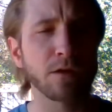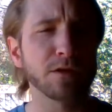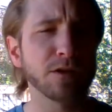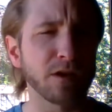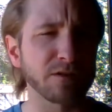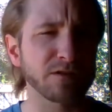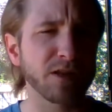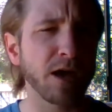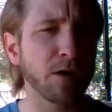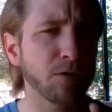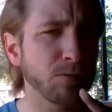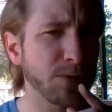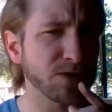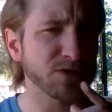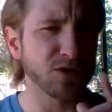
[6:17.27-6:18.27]
Yes, that
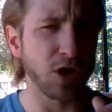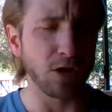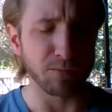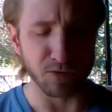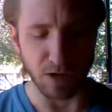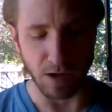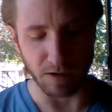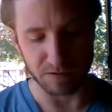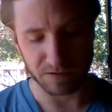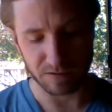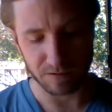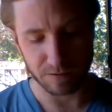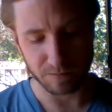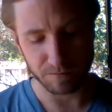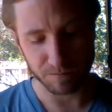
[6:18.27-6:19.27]
must come
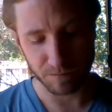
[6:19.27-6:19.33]
last.